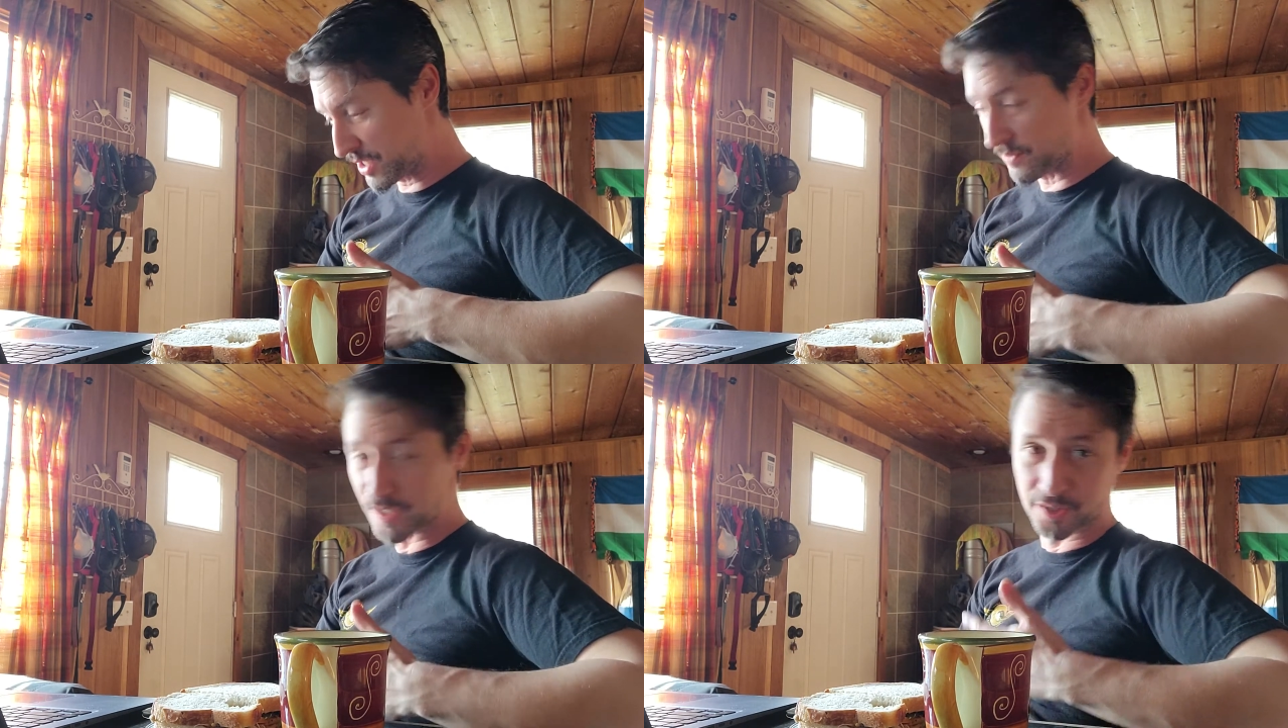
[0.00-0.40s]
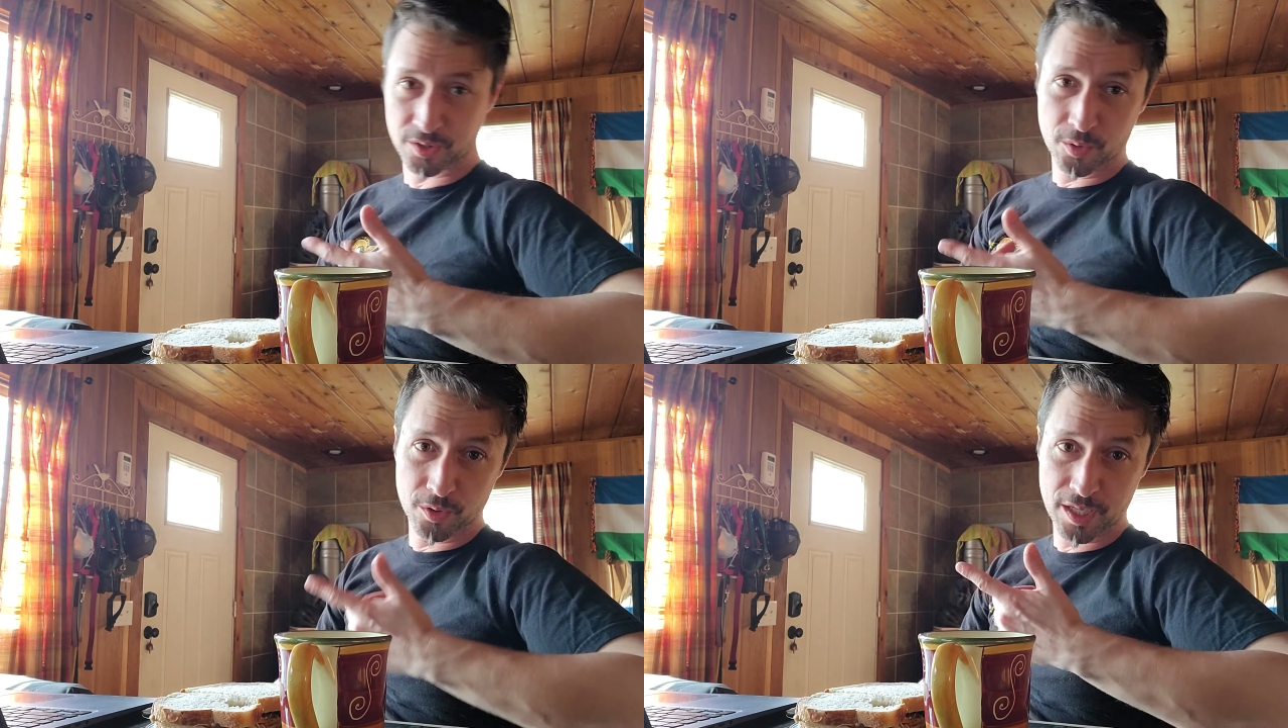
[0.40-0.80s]
you've got the
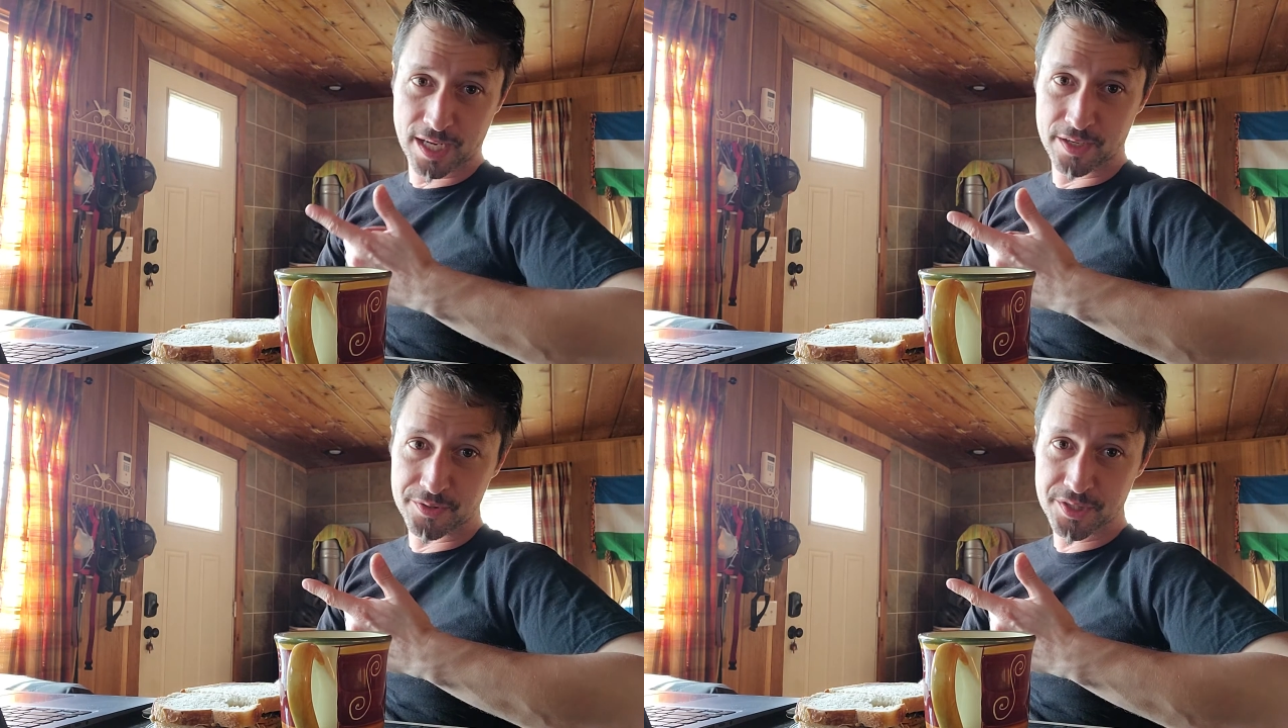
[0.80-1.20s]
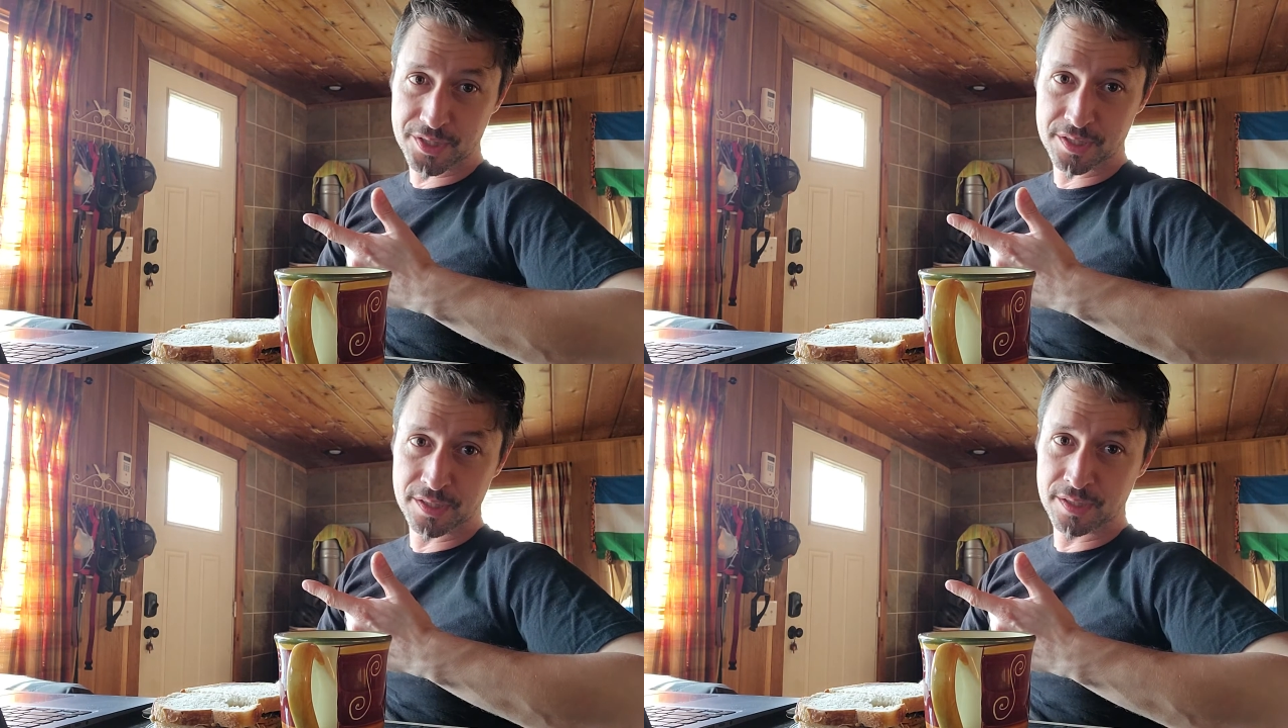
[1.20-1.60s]

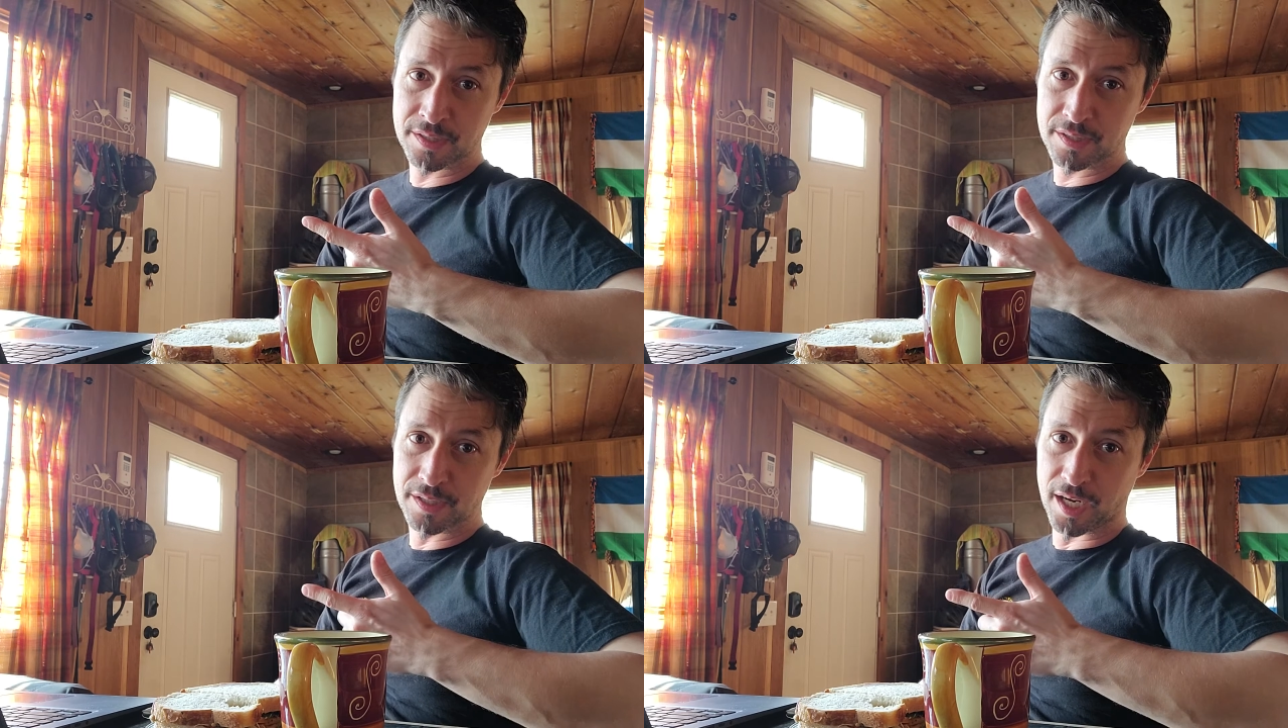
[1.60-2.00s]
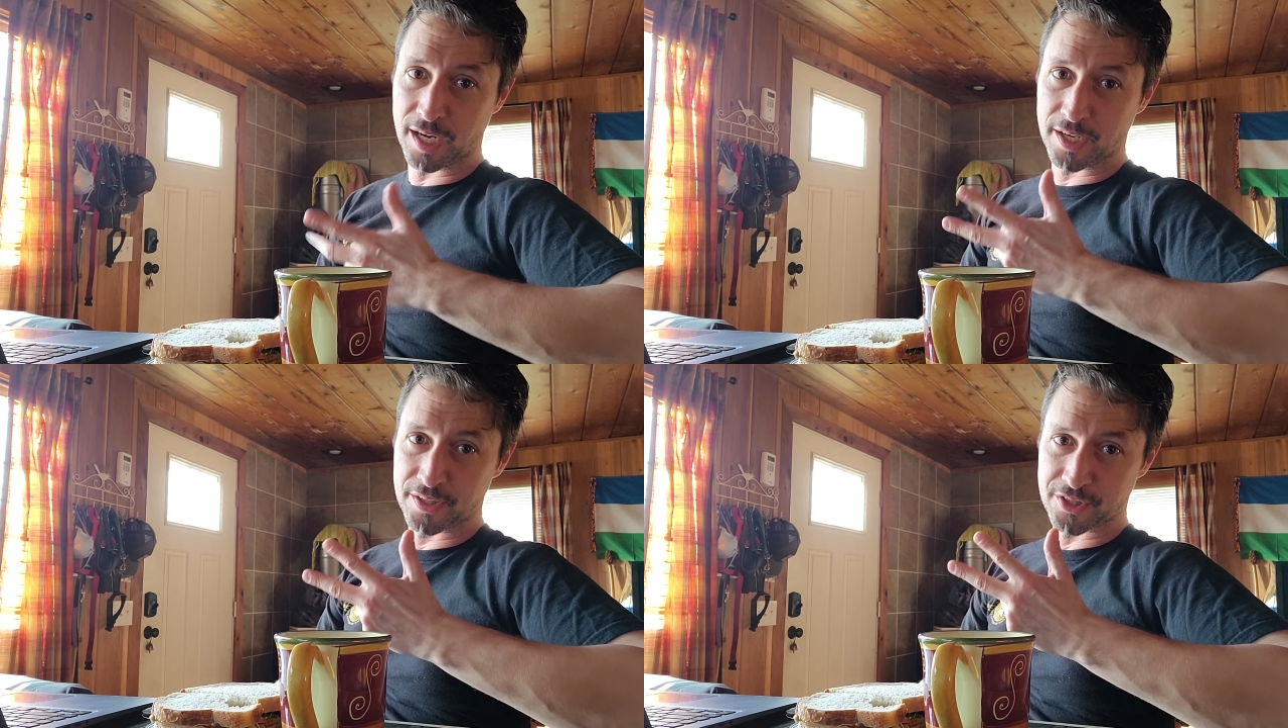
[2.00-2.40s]
courthouse,
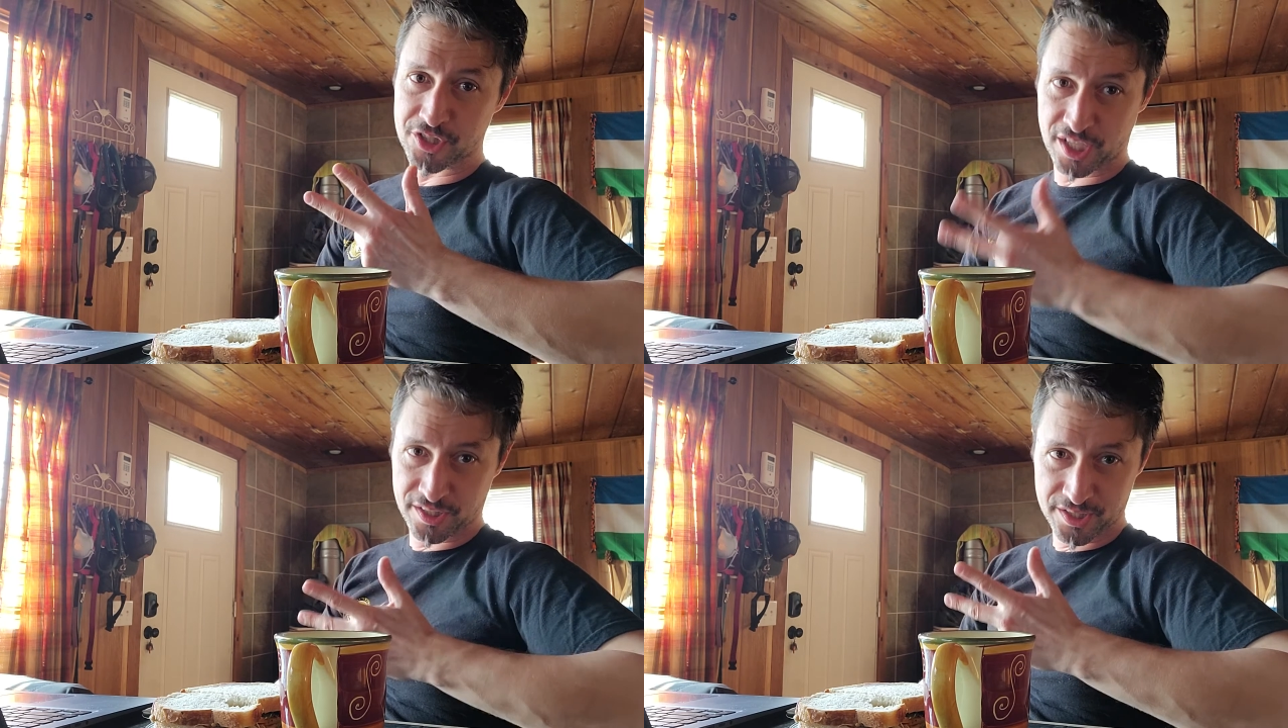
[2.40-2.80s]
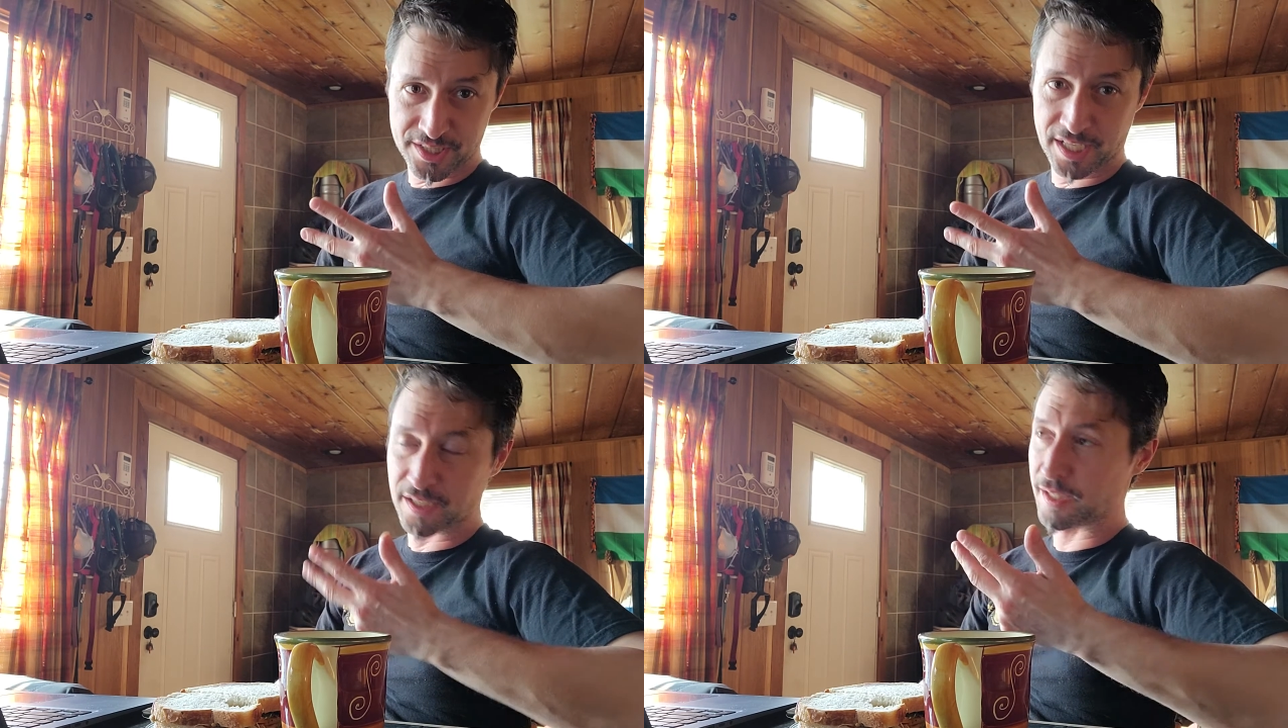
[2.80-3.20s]
the jails
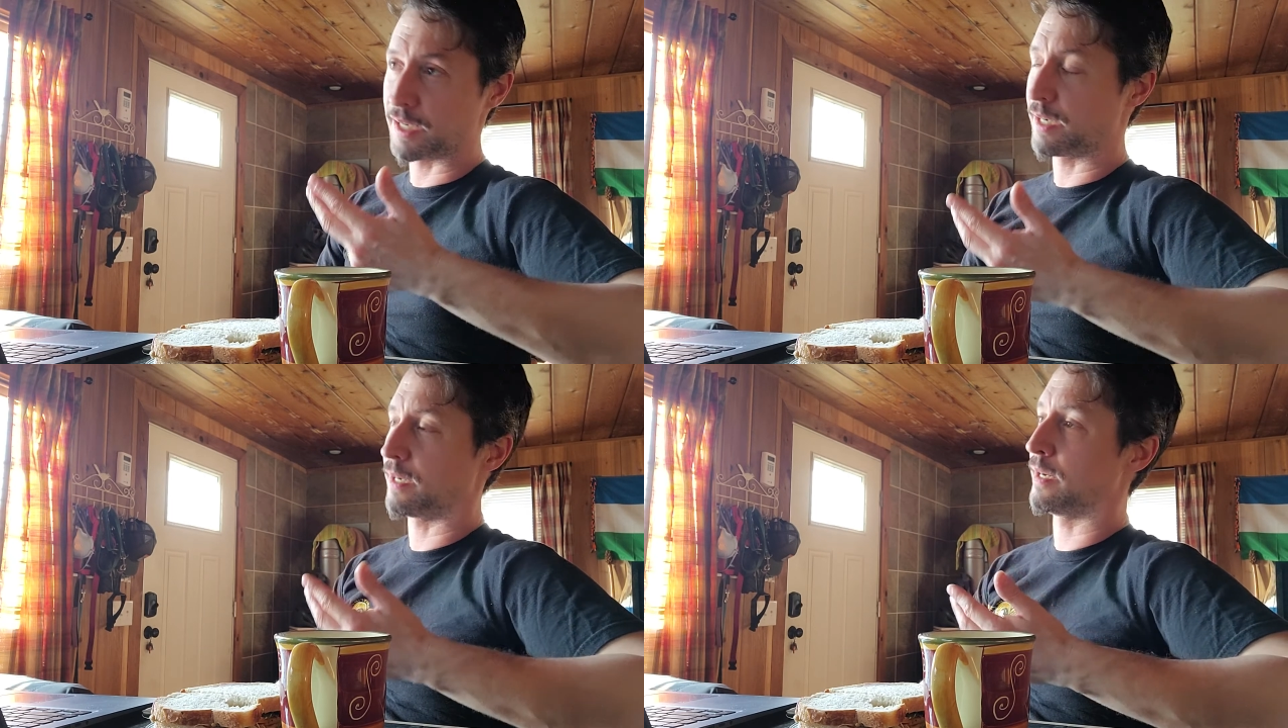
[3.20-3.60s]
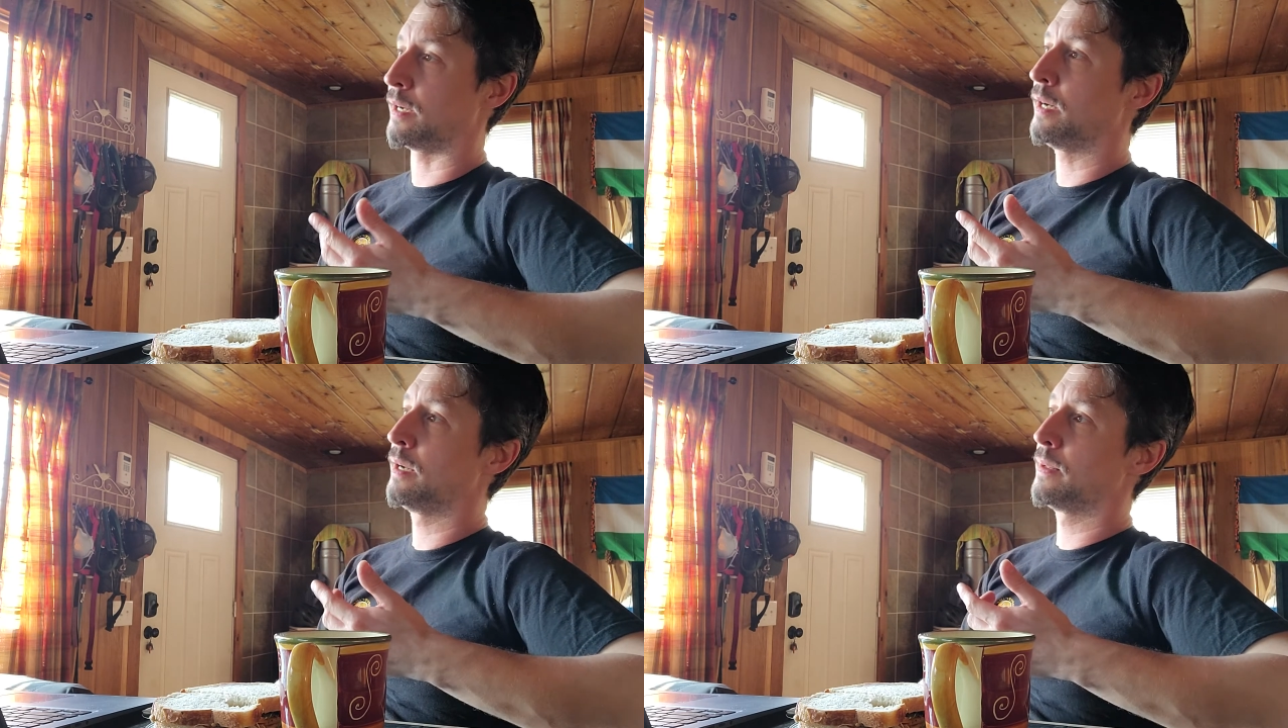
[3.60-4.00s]
down there,